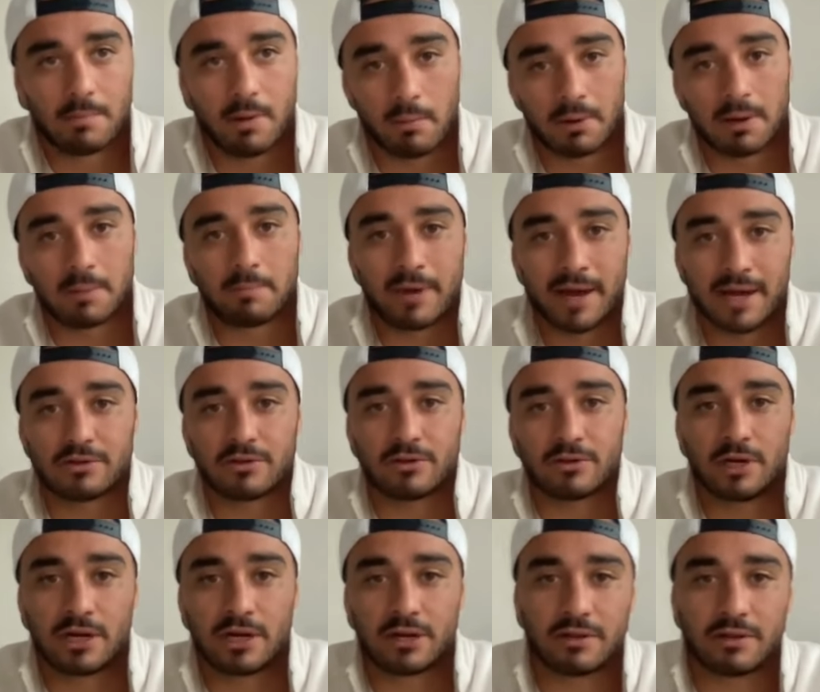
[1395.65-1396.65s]
probably peaked
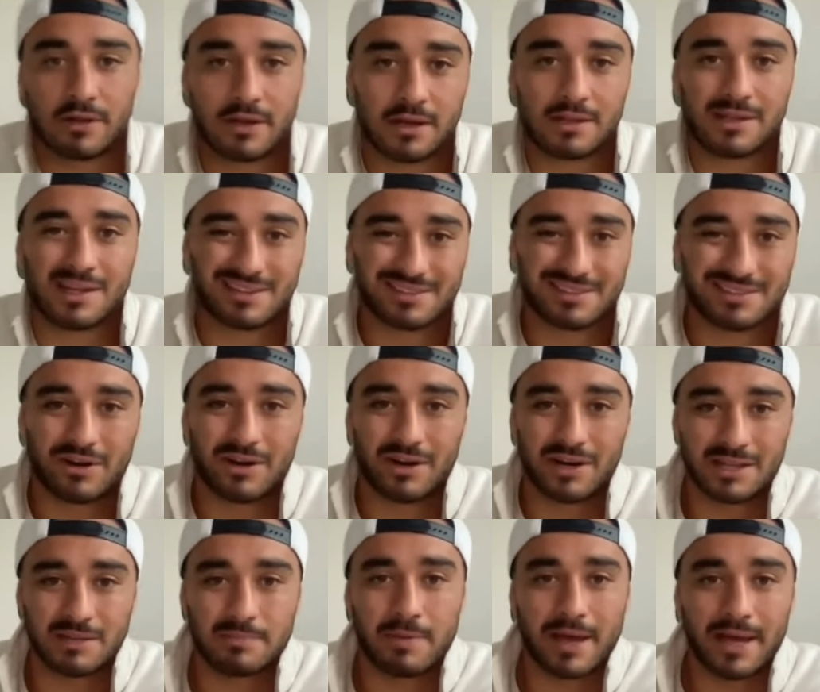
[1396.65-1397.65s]
earlier in there, and then kind
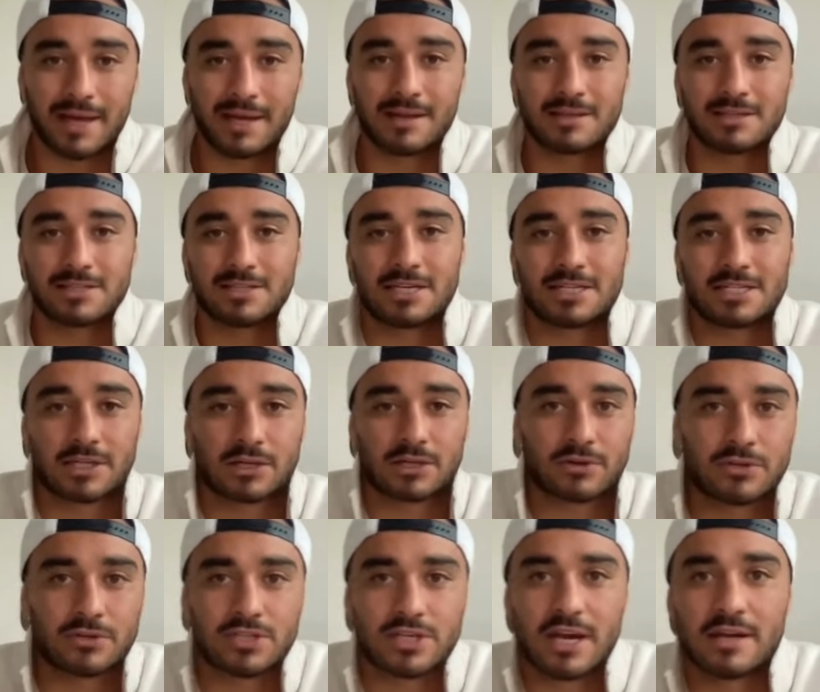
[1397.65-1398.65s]
of the back end of the season, the
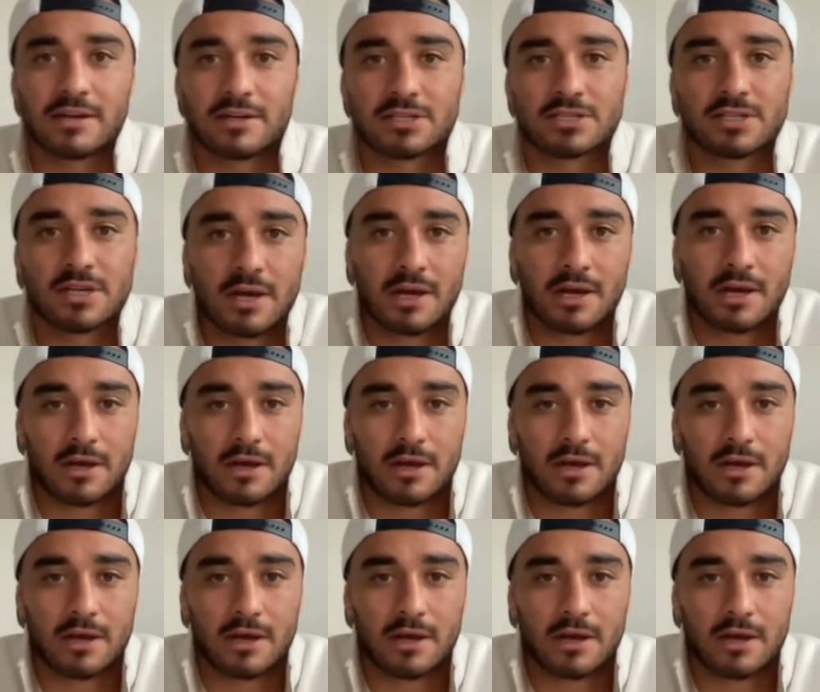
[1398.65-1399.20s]
Crusaders